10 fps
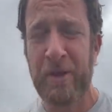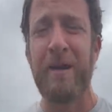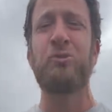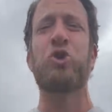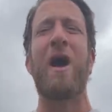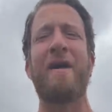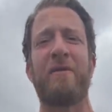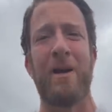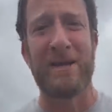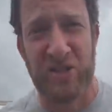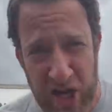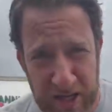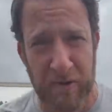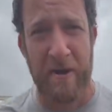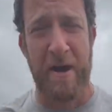I'm driving my
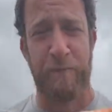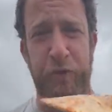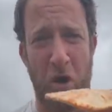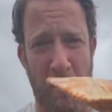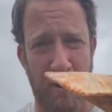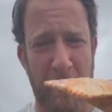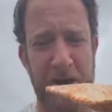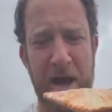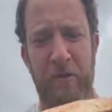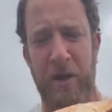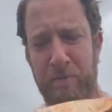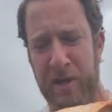dick around Florida right now eating